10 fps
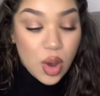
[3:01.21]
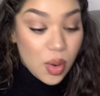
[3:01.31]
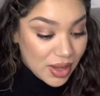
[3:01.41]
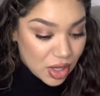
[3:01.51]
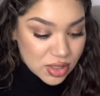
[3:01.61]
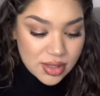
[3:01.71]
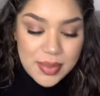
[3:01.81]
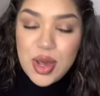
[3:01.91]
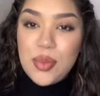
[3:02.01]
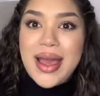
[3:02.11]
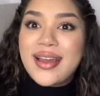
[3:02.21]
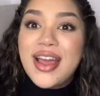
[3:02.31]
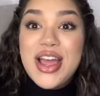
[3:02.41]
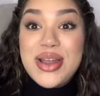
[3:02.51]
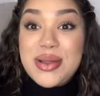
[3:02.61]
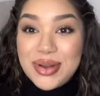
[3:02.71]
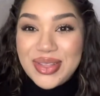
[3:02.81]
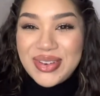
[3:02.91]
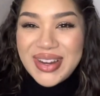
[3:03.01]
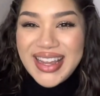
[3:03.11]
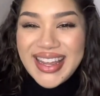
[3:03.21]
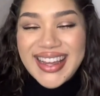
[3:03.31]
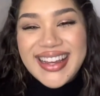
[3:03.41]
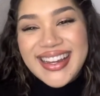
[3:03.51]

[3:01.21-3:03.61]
my gosh, let me go back. Number three.